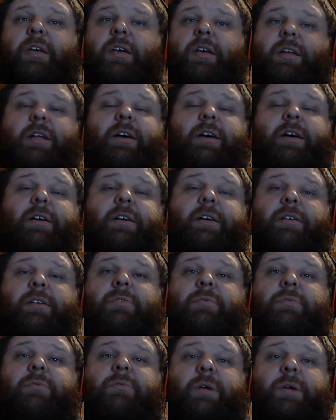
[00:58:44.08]
and
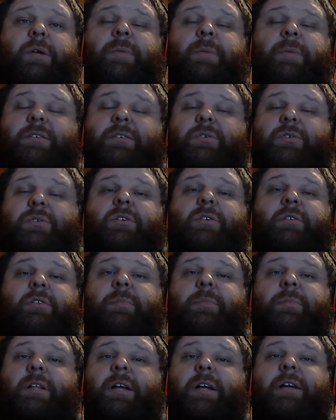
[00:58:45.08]
I'm not so sure if
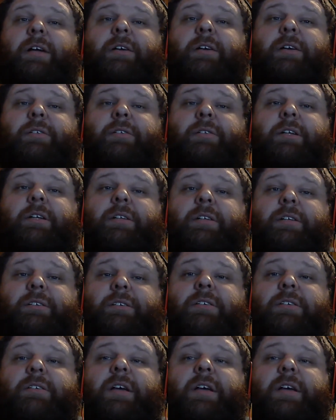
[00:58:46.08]
I'm gonna like her.
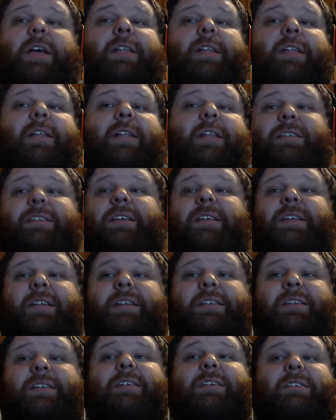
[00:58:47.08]
That's the thing
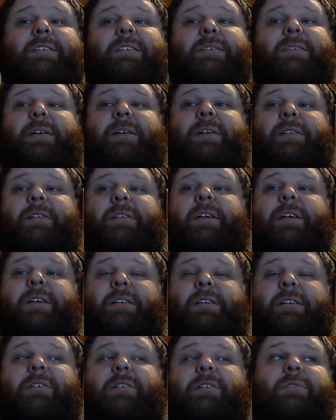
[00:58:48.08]
that sucks about
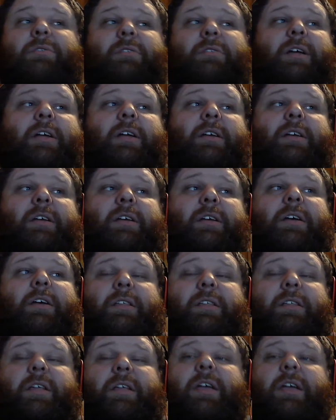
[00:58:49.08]
League, dude. Like
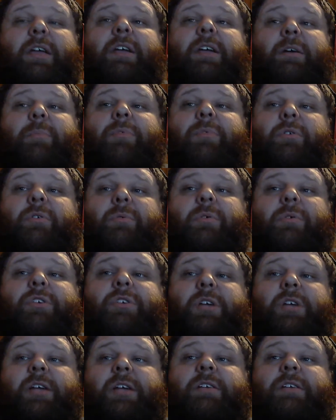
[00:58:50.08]
they can come through and
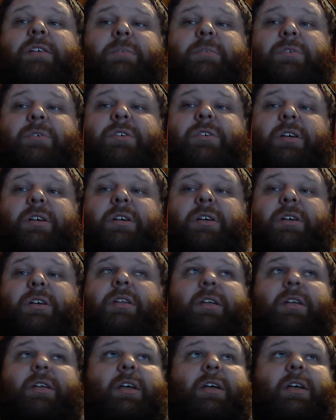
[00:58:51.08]
change some shit
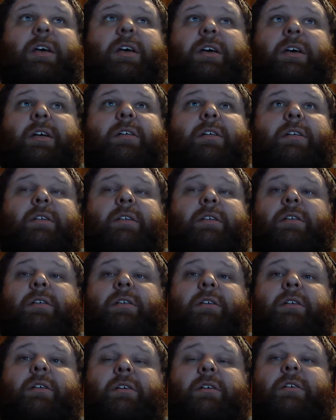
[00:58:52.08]
and
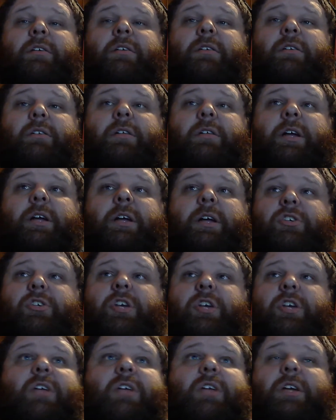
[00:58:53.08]
like
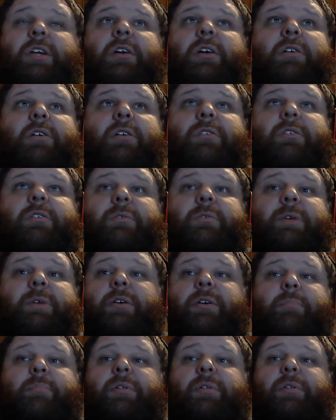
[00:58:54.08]
change a character around
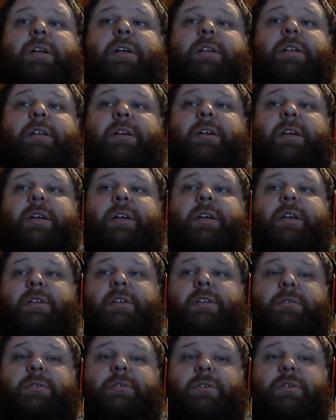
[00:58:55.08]
completely, and
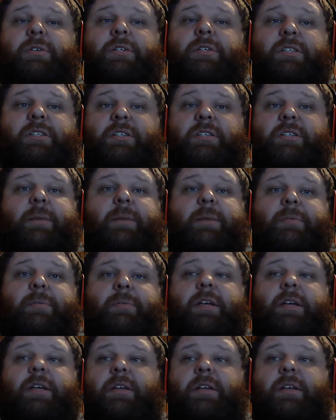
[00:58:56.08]
you just stop
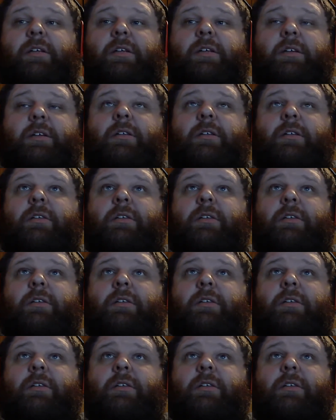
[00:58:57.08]
liking it.